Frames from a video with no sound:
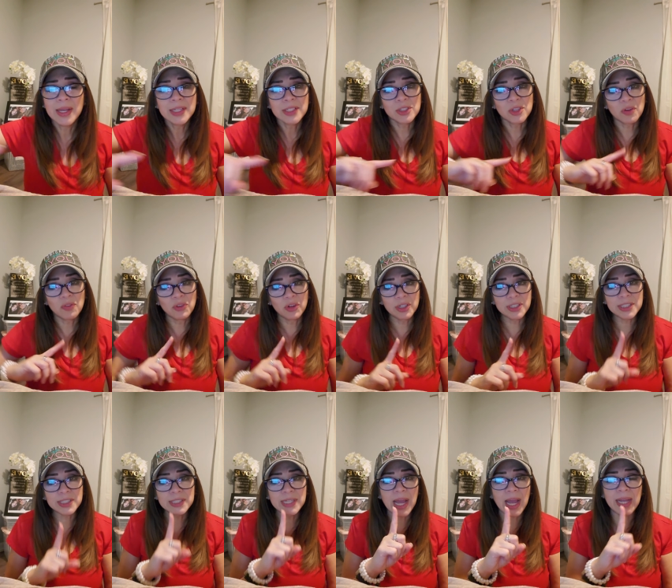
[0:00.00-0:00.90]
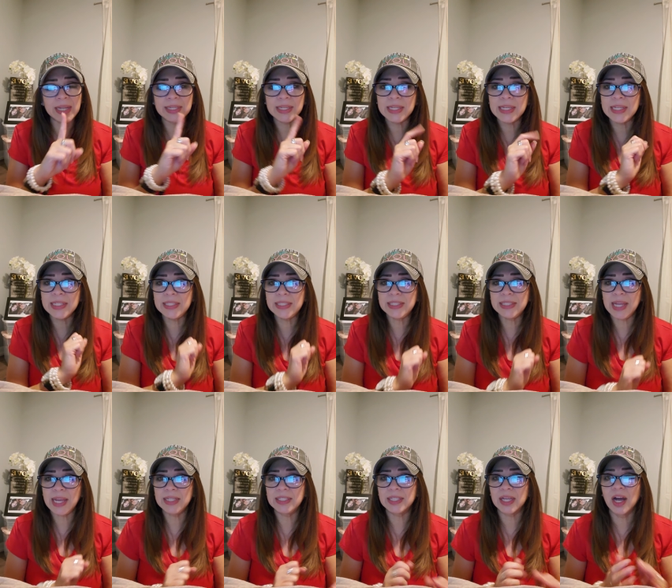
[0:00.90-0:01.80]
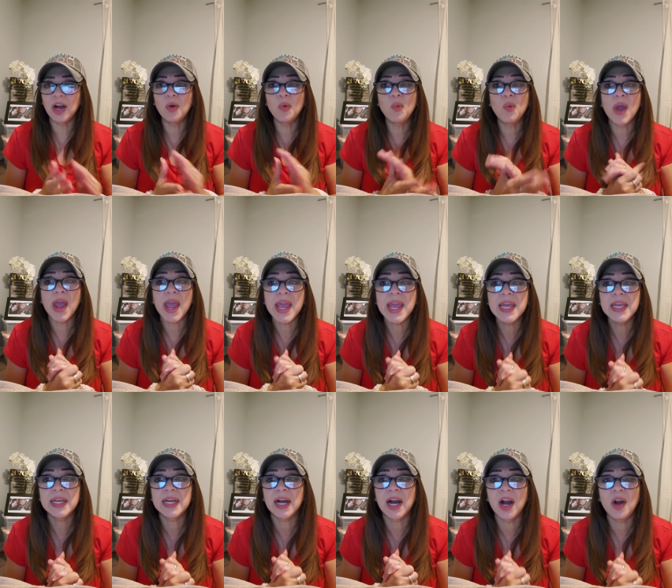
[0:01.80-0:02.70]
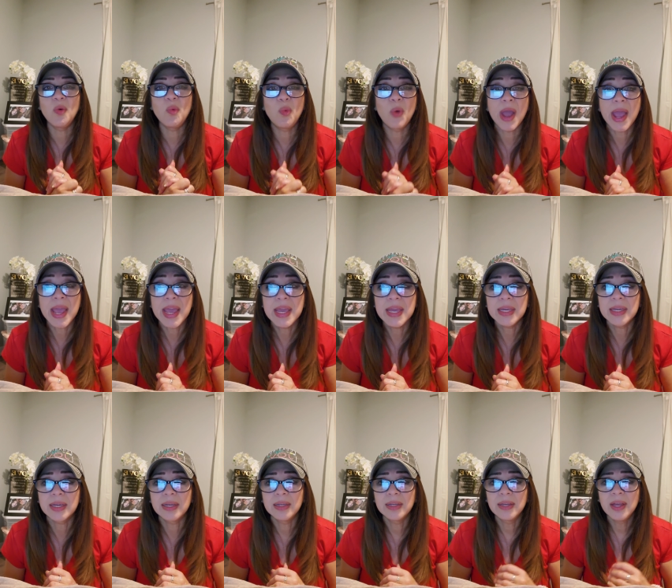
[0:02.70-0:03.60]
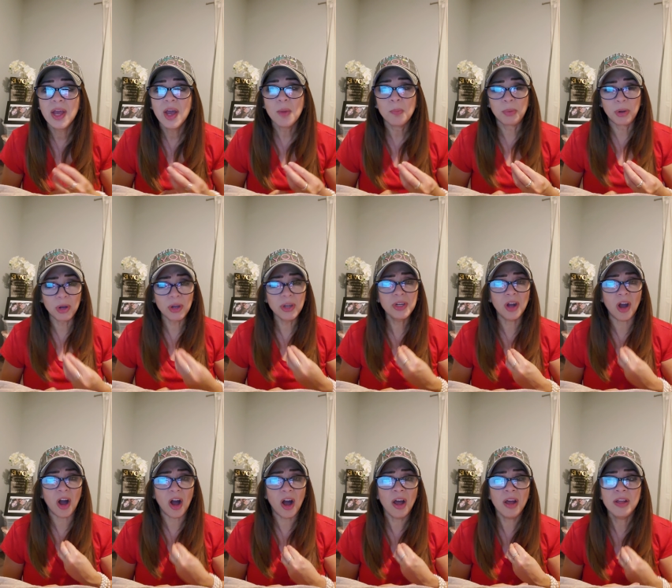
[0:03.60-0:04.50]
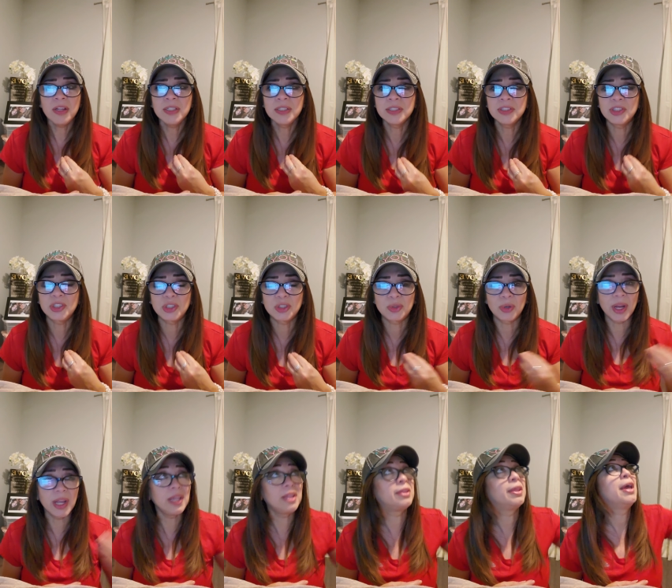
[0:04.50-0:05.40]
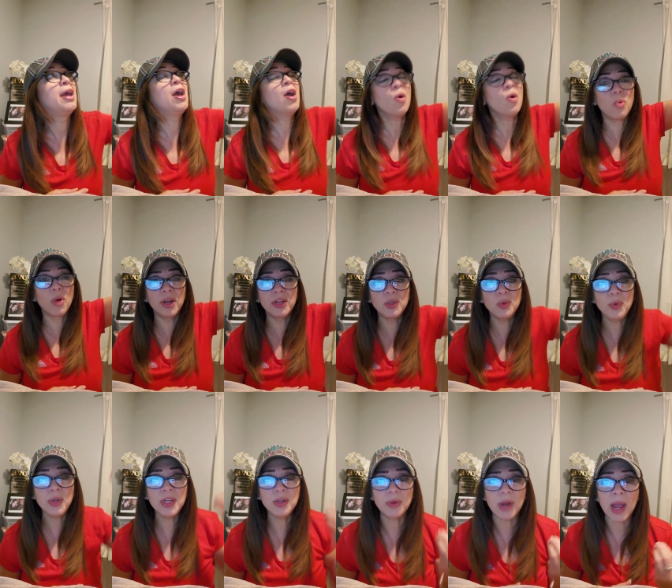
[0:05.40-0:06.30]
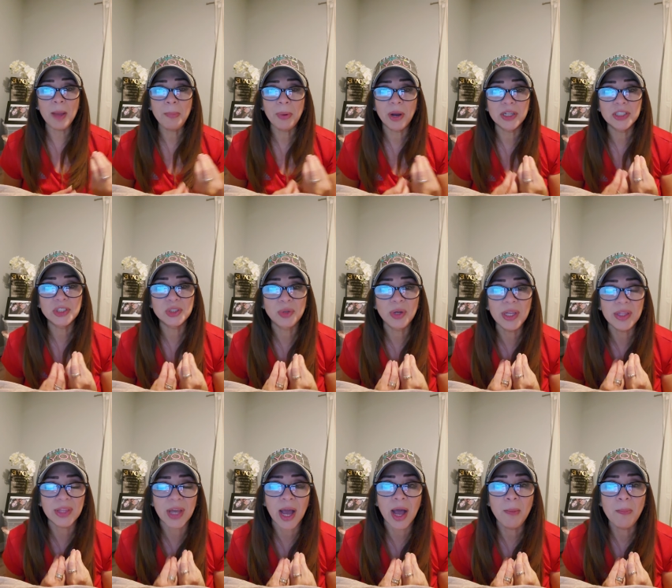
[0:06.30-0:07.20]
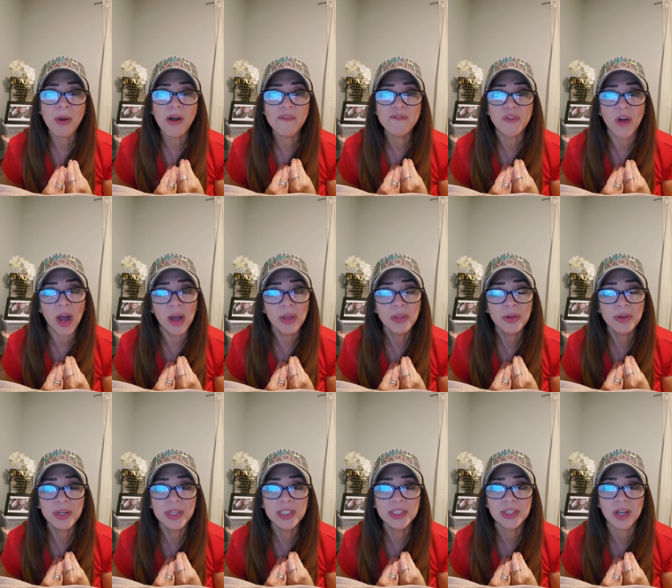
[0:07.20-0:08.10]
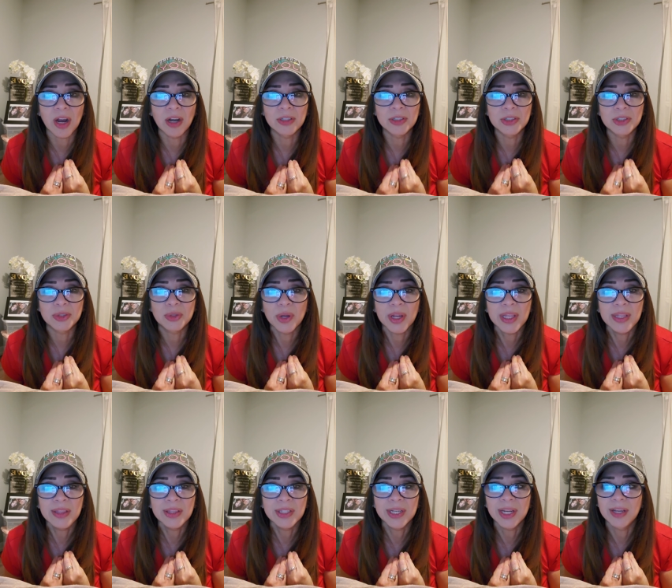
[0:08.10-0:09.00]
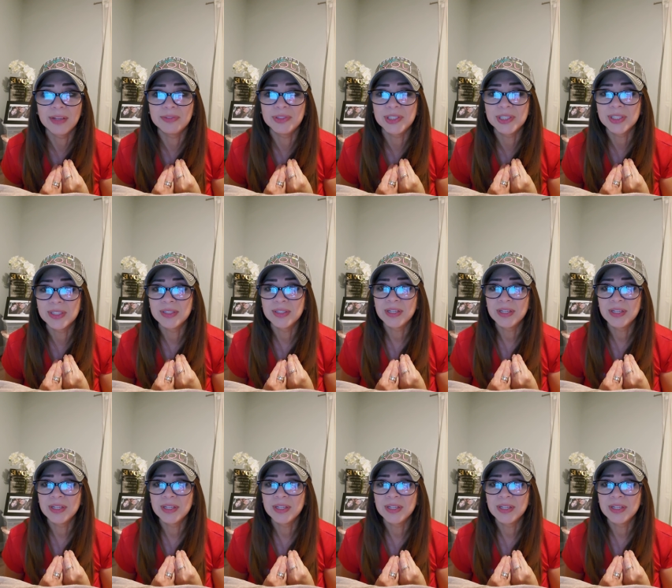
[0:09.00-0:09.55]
So verse 9, he states, awake, awake, Put on strength. Where do we grab our strength? Abba Father is our strength, loves.